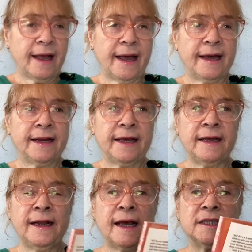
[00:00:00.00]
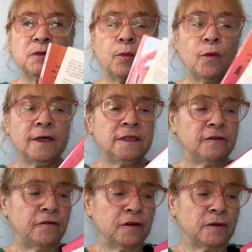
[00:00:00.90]
and it has
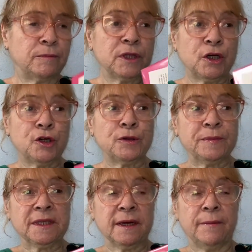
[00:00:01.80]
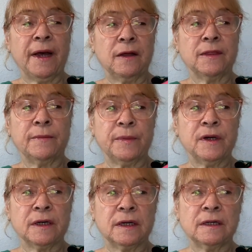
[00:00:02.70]
wonderful blurbs about the
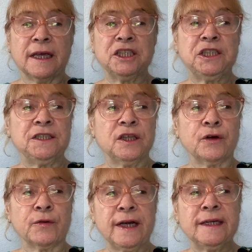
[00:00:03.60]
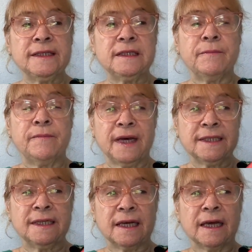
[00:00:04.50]
book, that she's the greatest
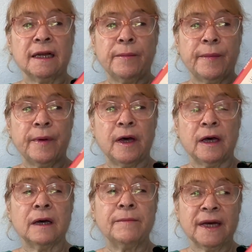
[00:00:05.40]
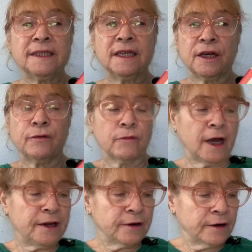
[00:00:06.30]
Mexican
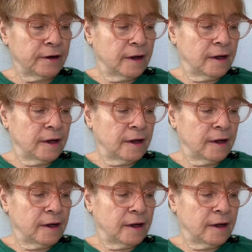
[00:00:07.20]
writer.